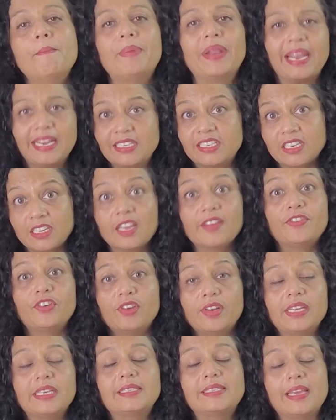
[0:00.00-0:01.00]
But I did give you
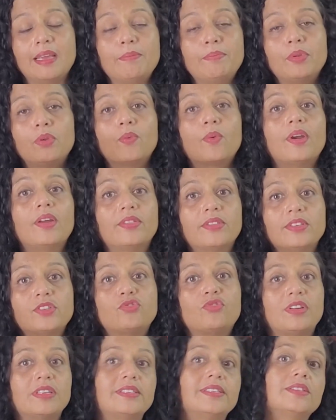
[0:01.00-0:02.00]
an example where the
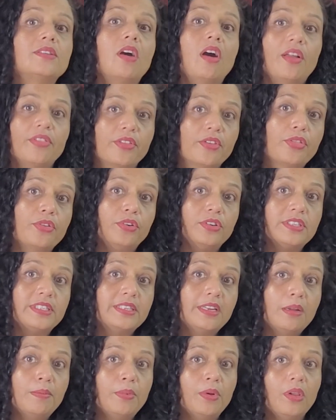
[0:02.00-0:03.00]
stress is on the third
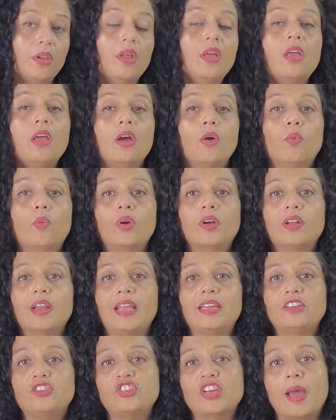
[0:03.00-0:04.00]
syllable, a word
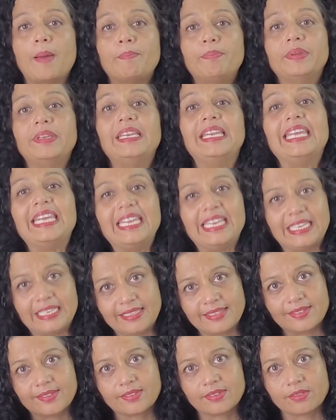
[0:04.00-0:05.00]
like
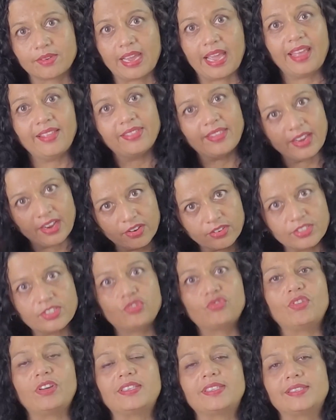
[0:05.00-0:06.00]
Japanese. Okay, there the
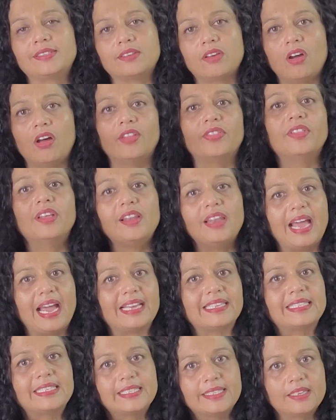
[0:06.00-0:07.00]
stress is on the
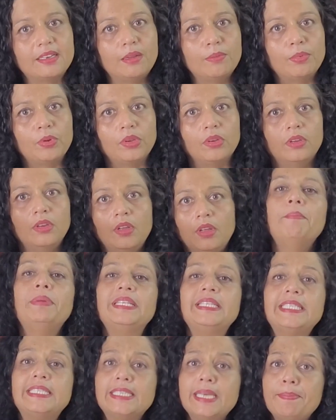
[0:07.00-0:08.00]
last syllable.
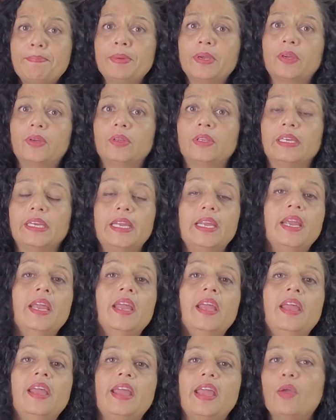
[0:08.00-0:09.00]
But typically,
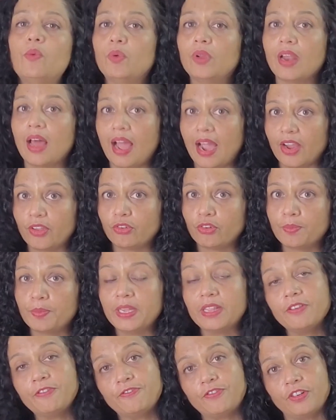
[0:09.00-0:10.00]
it will either be
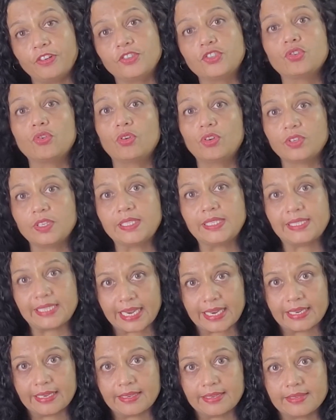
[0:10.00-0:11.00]
the first or the
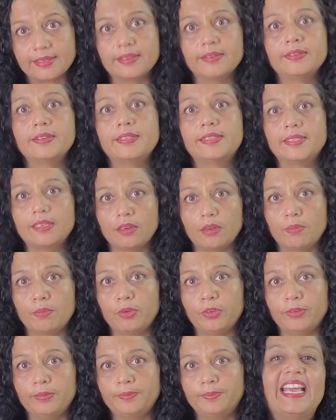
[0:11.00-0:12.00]
second
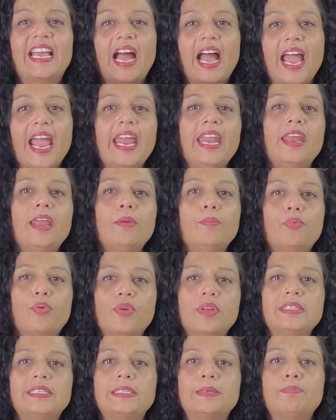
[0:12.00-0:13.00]
syllable. Guiding
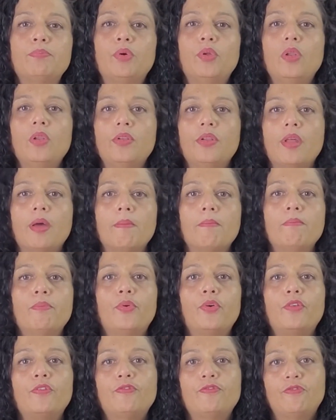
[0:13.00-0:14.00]
principle
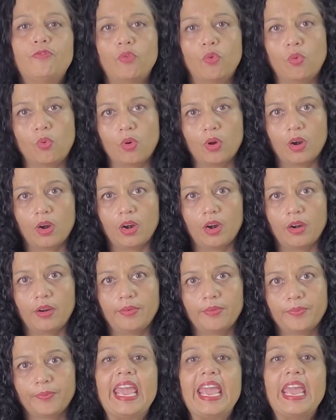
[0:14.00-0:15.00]
number 4.
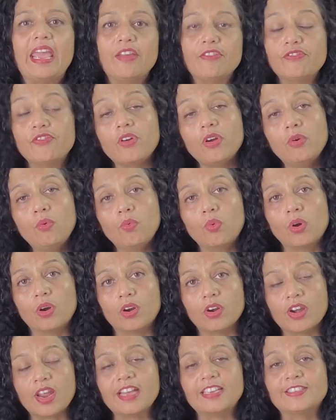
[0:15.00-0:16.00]
If a
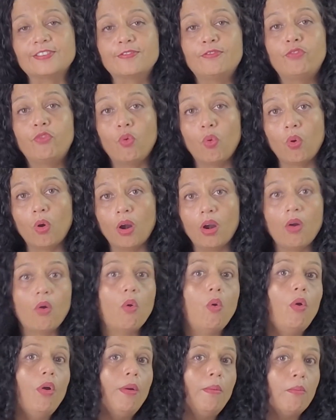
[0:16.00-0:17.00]
word has
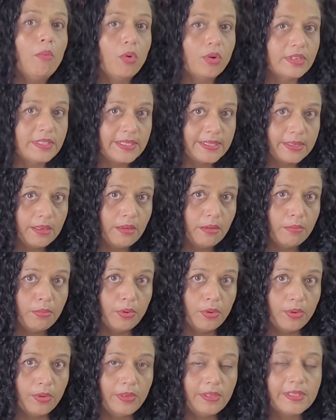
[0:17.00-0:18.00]
4 or more
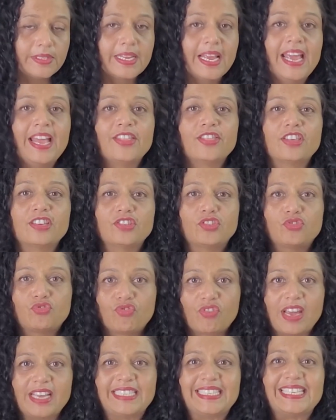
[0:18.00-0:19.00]
syllables, the
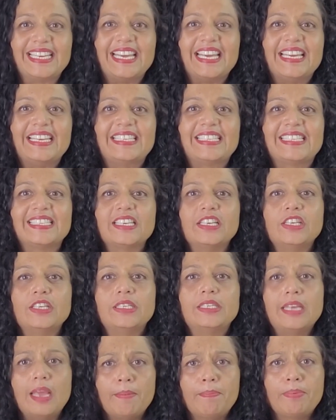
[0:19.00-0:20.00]
stress is
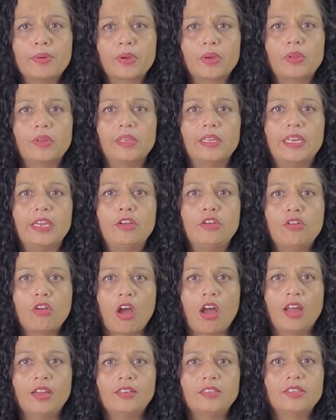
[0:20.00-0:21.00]
typically
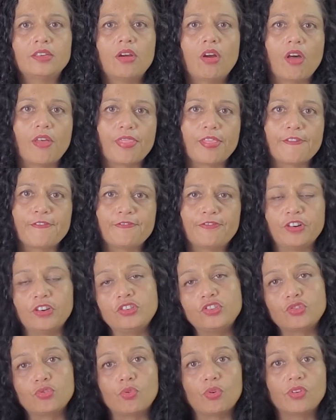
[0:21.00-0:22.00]
not on the
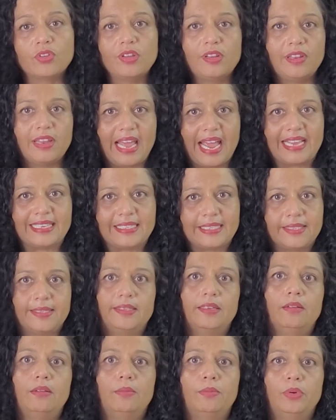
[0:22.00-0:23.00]
first or the last
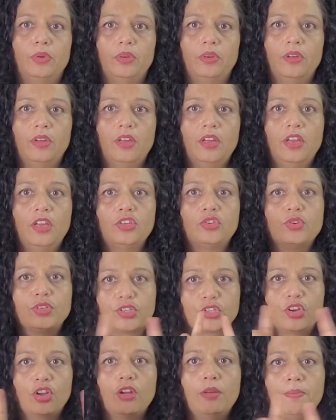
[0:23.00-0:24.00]
syllable. So
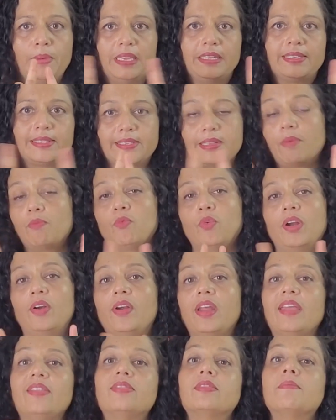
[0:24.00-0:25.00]
it's going to be
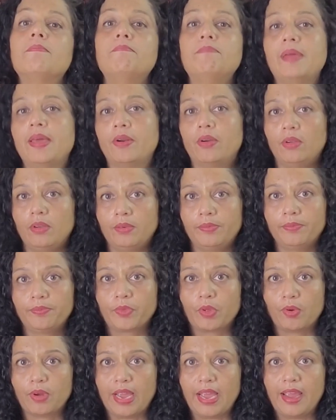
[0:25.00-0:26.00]
somewhere in the middle.
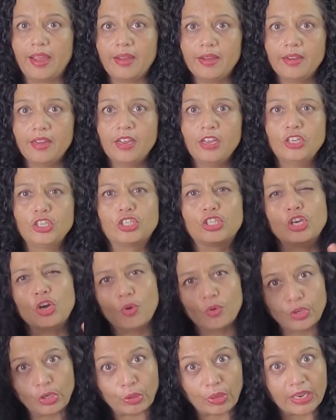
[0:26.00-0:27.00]
Okay,
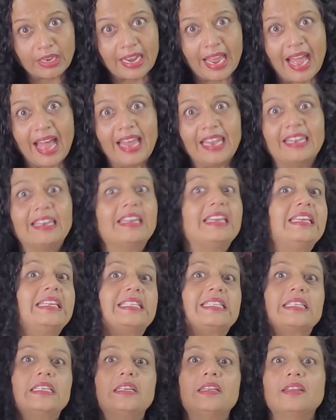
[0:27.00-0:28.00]
so you can at
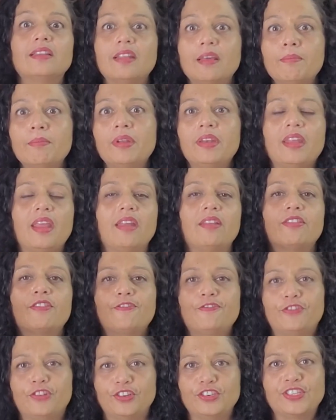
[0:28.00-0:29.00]
least eliminate
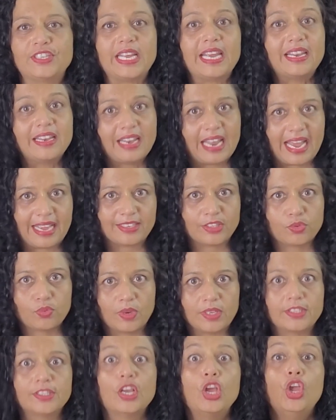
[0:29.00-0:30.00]
the first and last
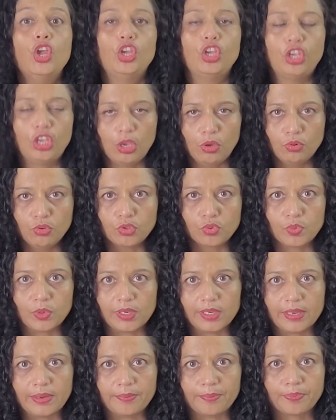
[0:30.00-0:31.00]
ones,
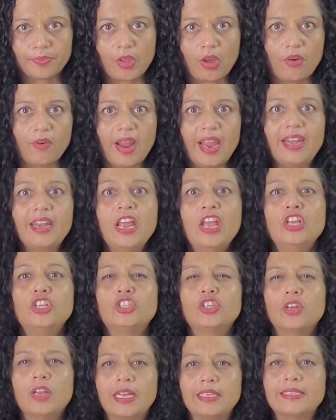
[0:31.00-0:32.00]
usually. All right,
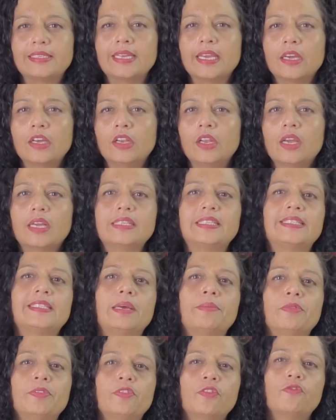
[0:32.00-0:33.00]
so let's take a look at
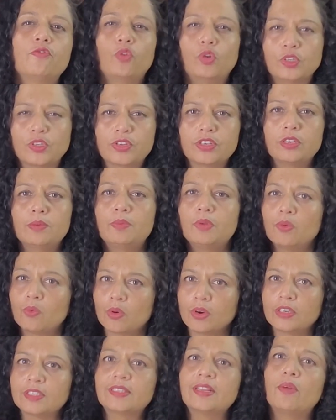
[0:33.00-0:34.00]
some of the 4-syllable
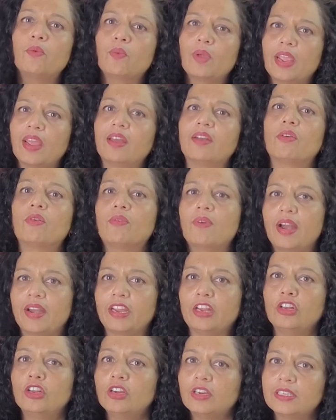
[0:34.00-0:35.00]
words that we had
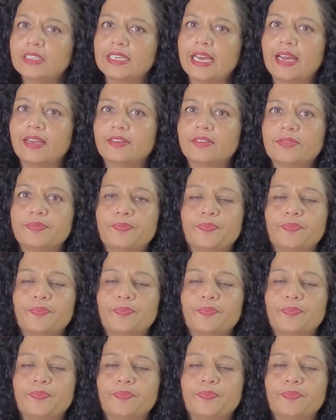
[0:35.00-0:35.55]
already looked at.